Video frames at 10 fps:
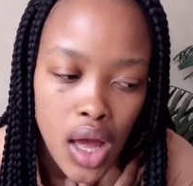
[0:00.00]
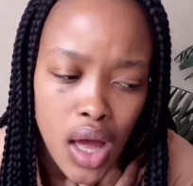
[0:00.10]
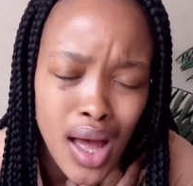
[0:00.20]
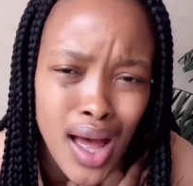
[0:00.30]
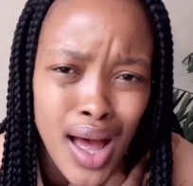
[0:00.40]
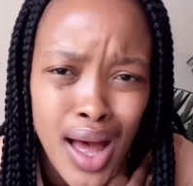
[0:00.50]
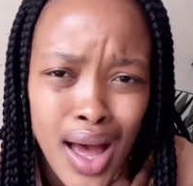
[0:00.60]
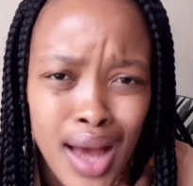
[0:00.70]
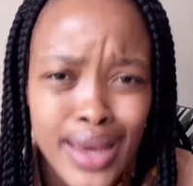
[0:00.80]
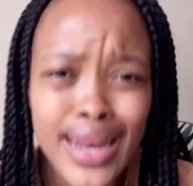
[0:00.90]

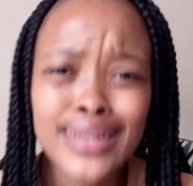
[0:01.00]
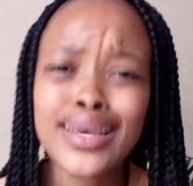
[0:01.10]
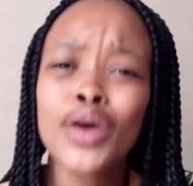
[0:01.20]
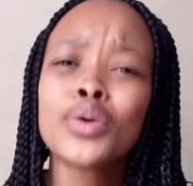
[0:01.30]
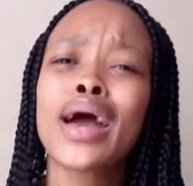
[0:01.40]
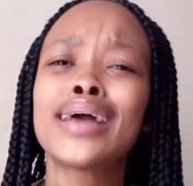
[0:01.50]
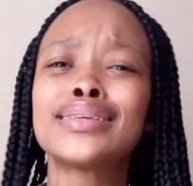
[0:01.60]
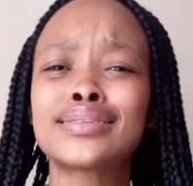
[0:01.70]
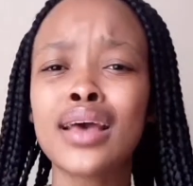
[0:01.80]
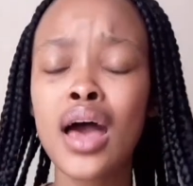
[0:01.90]
Can I tell you
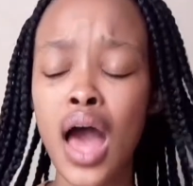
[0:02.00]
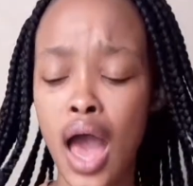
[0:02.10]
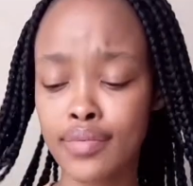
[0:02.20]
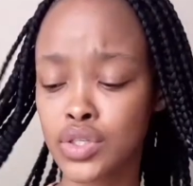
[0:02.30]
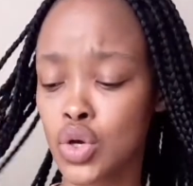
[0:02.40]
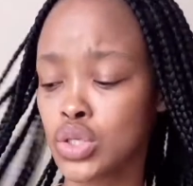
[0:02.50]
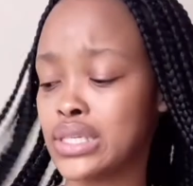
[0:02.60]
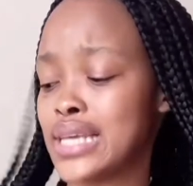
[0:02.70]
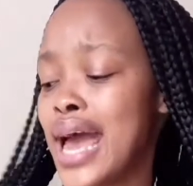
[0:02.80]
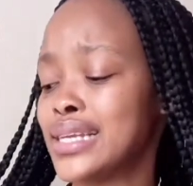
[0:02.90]
guys? I have to go
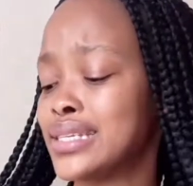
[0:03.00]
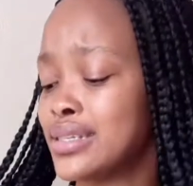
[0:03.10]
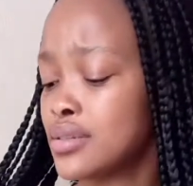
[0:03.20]
study.